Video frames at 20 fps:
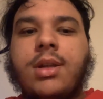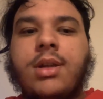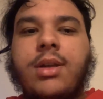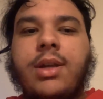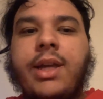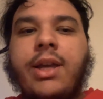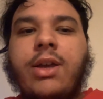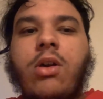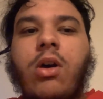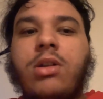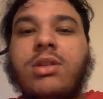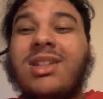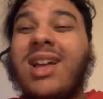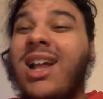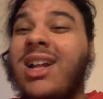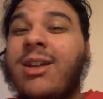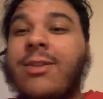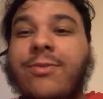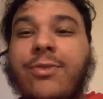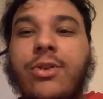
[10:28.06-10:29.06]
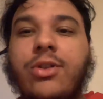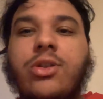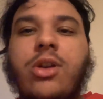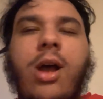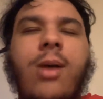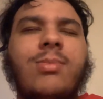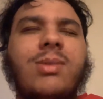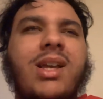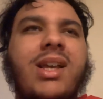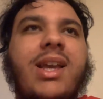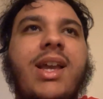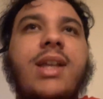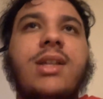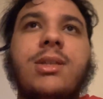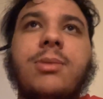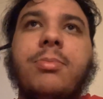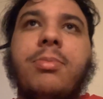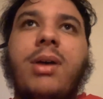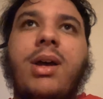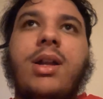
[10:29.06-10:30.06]
he got done a few times, I
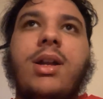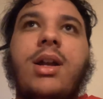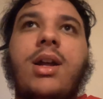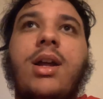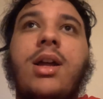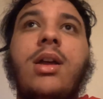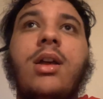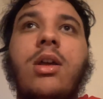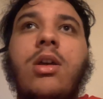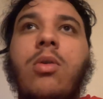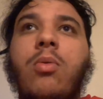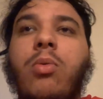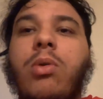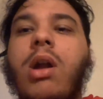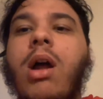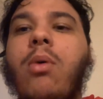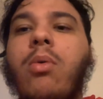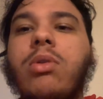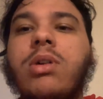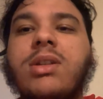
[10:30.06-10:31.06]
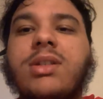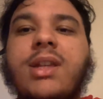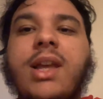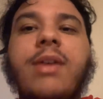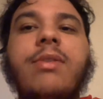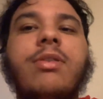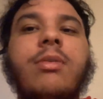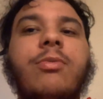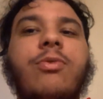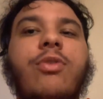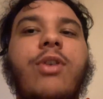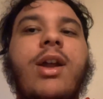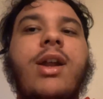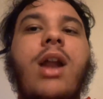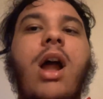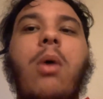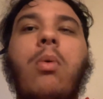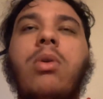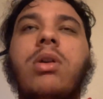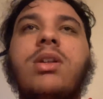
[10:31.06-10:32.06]
guess. But what I want to see from Fred,
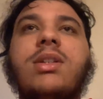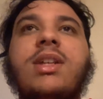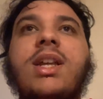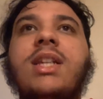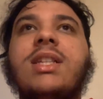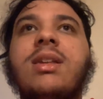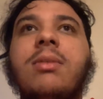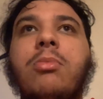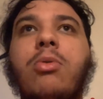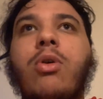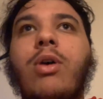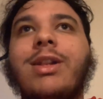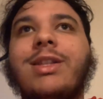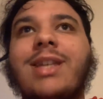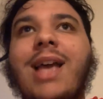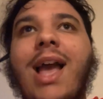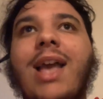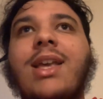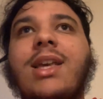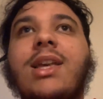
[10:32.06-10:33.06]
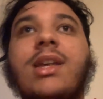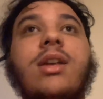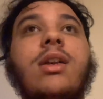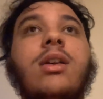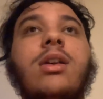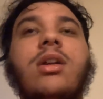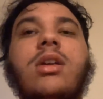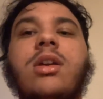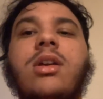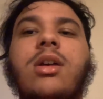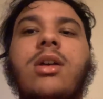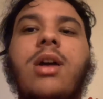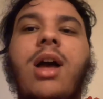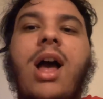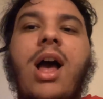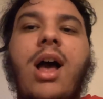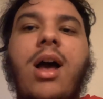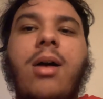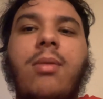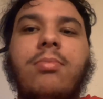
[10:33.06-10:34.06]
I want to see some more attacking
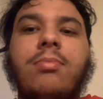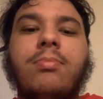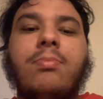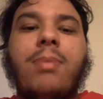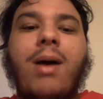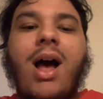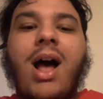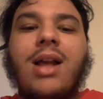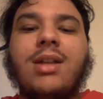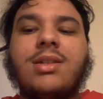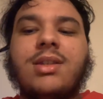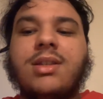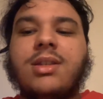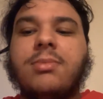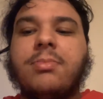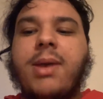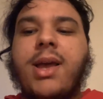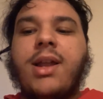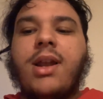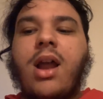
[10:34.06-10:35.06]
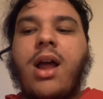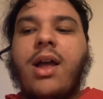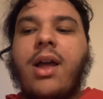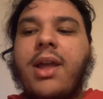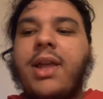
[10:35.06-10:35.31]
passes, man.